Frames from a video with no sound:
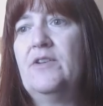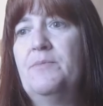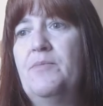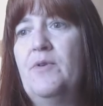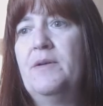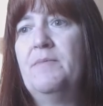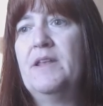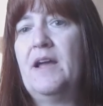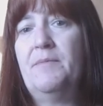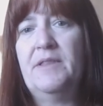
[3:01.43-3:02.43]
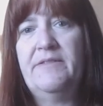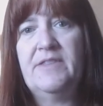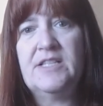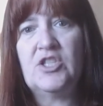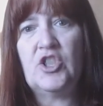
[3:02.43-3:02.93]
appointment, I believe
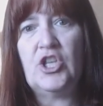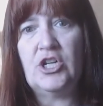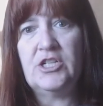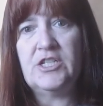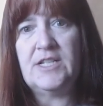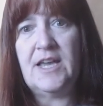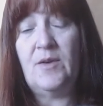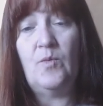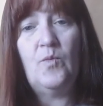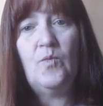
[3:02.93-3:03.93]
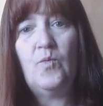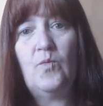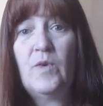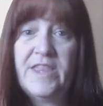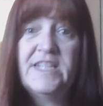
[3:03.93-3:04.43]
this Thursday,
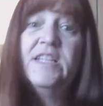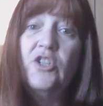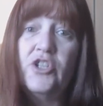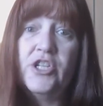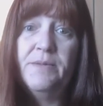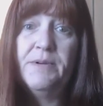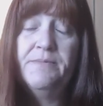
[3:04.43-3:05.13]
with a dealership.